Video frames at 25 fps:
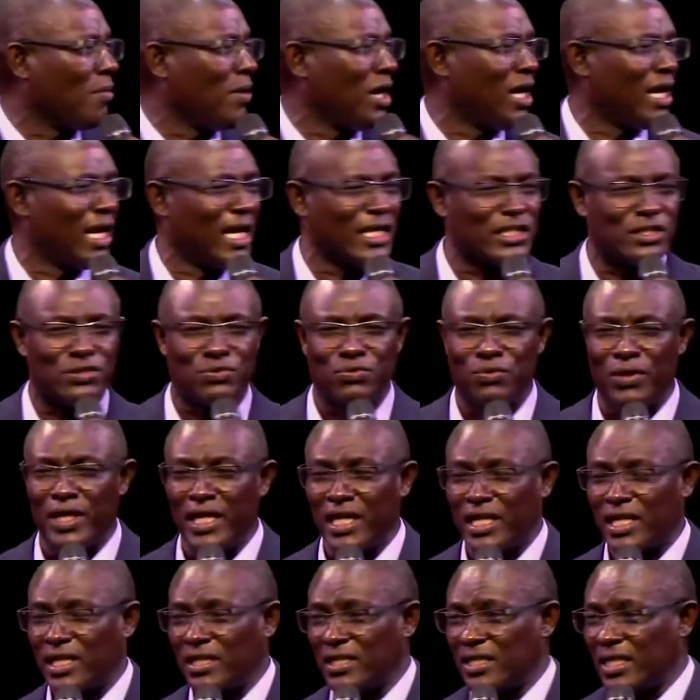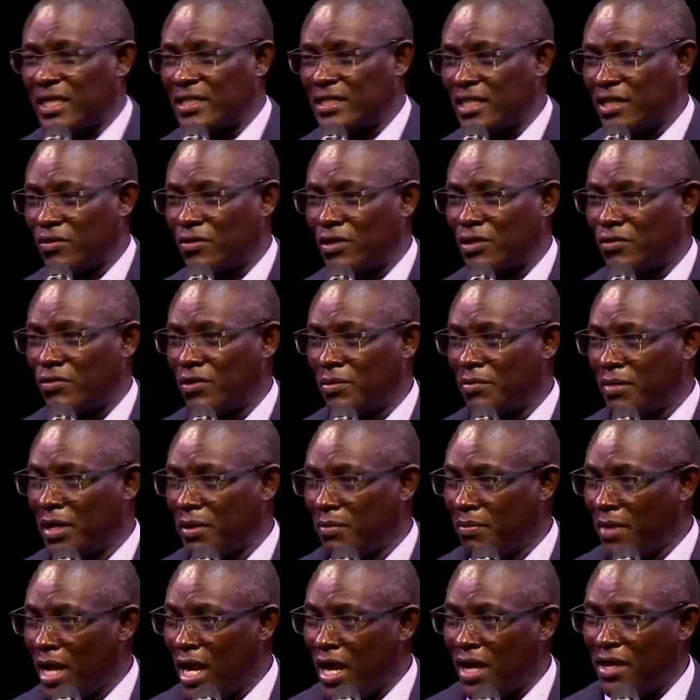about last week? Does anyone
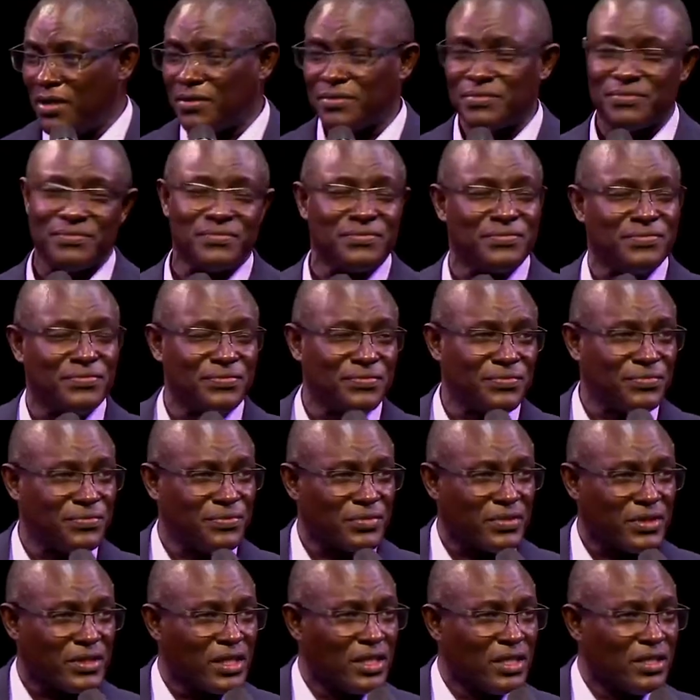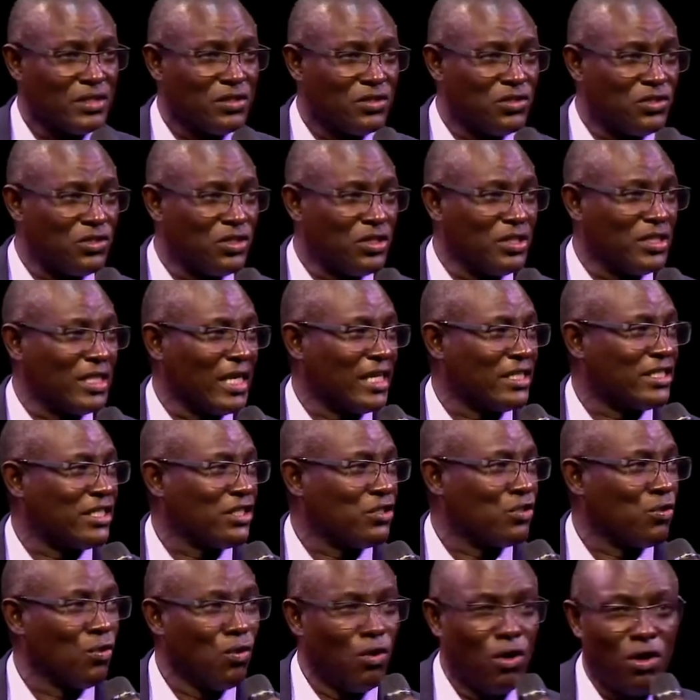remember? Jesus
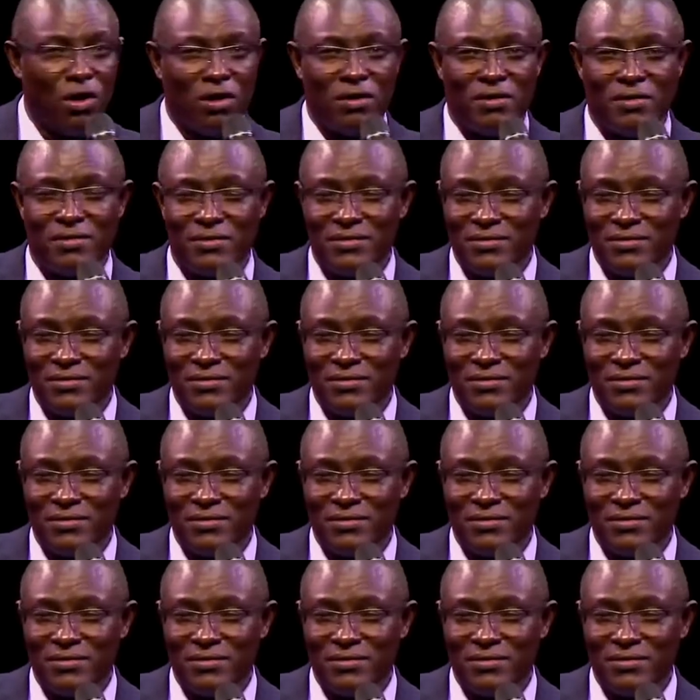is who?